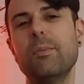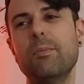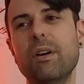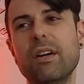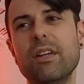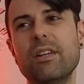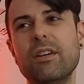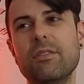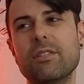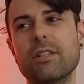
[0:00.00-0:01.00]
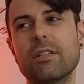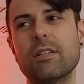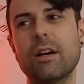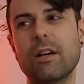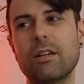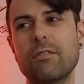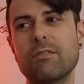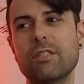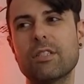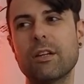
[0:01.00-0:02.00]
but there's a lot of
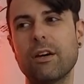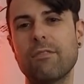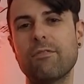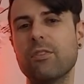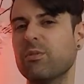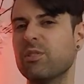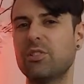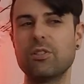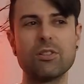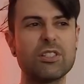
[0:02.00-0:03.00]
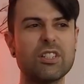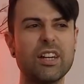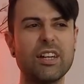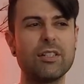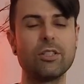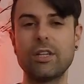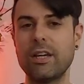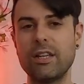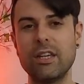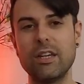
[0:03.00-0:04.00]
stuff that was just like
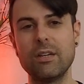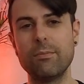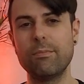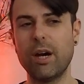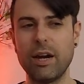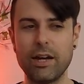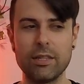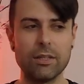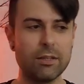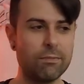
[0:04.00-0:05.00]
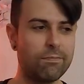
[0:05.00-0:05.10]
shady behind the,